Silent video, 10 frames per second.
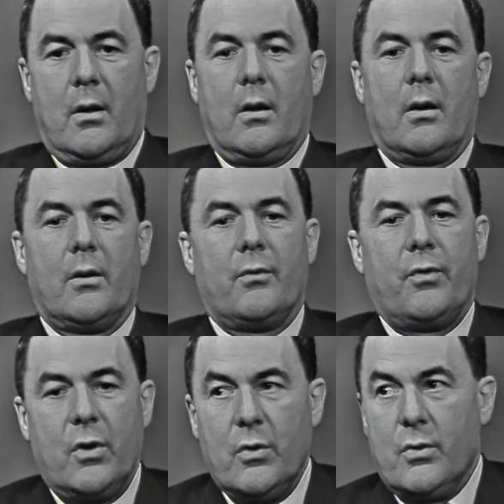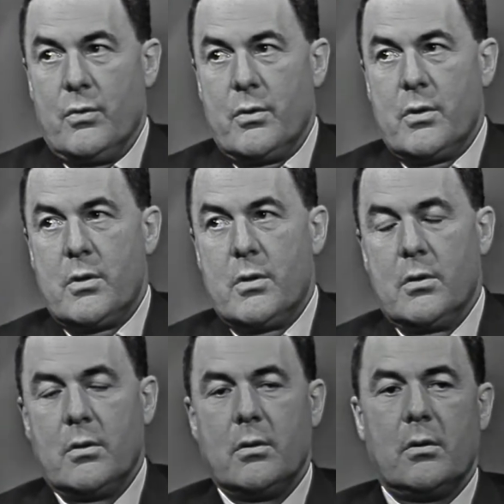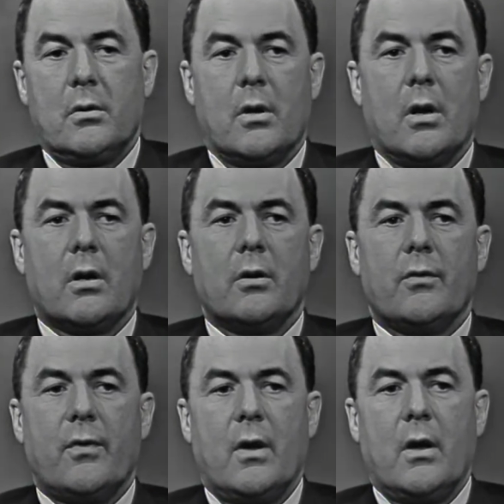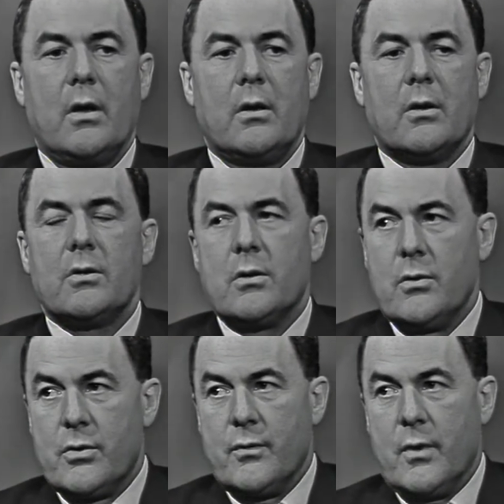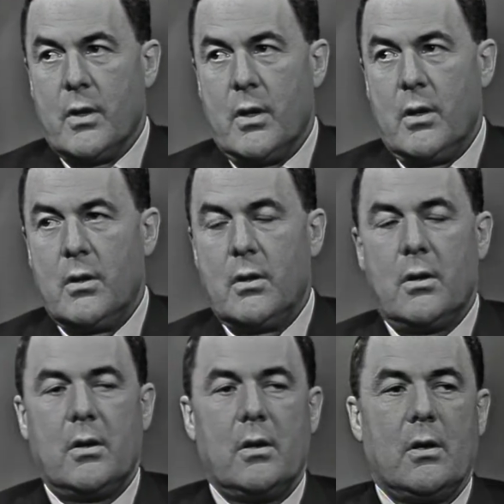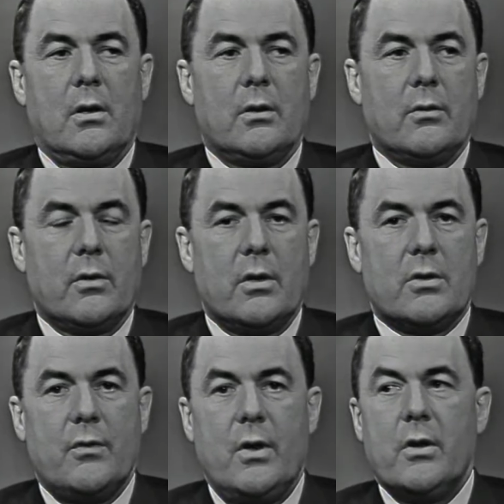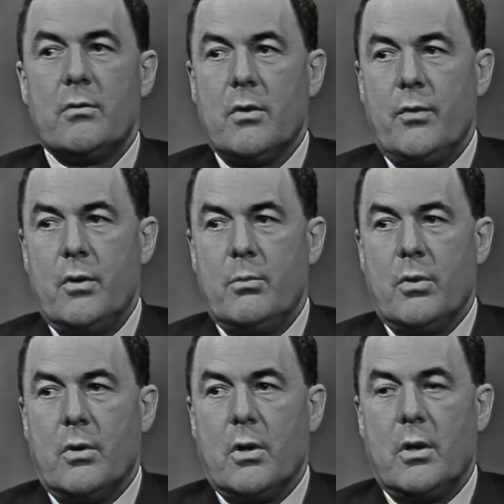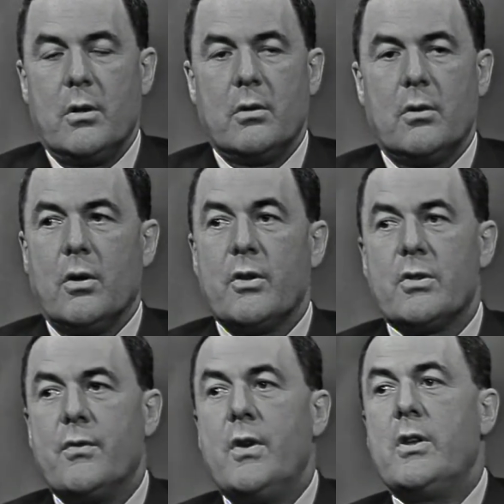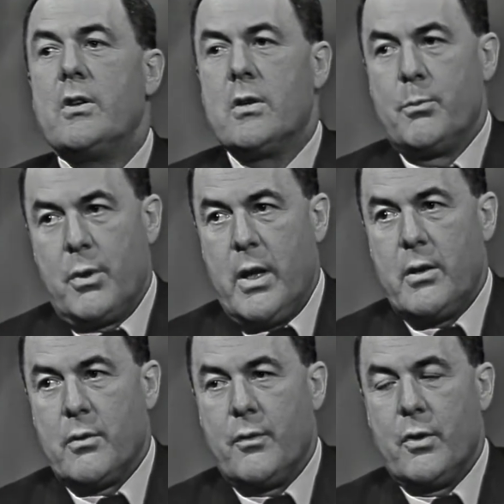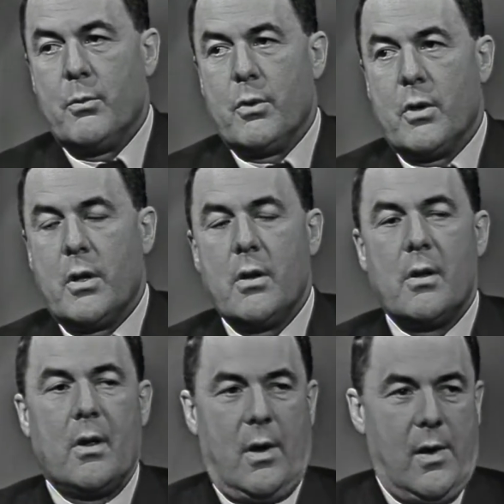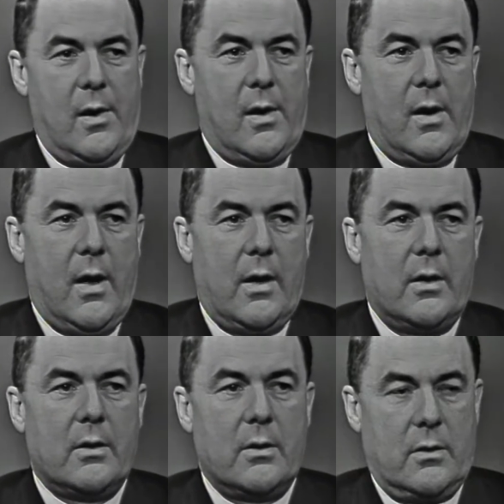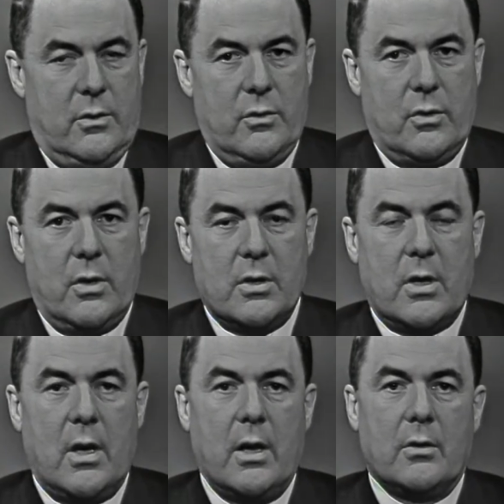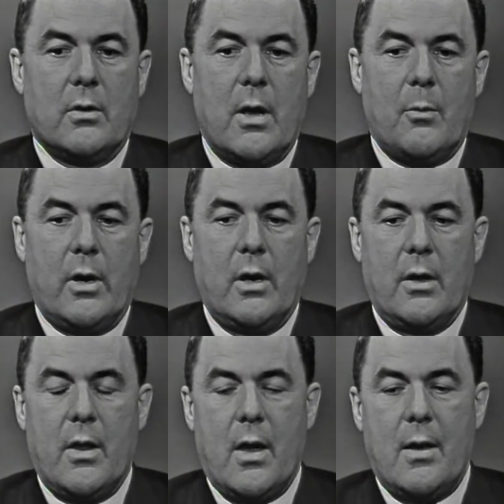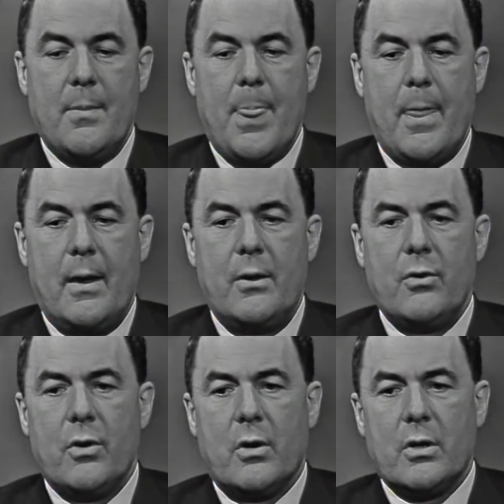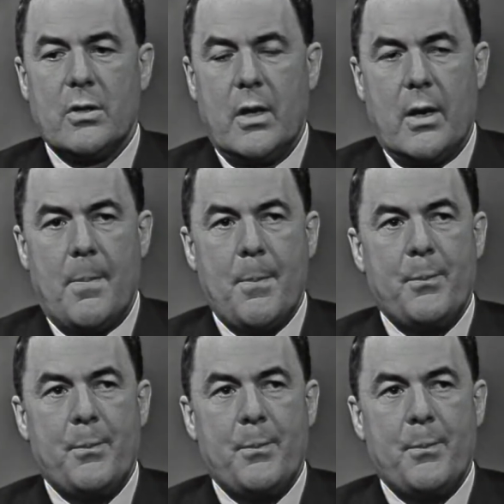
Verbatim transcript: uh, views are confined exclusively to the Civilian Review Board or the Civilian Complaint Review Board. And in due course, I'd like to elaborate on that in New York City.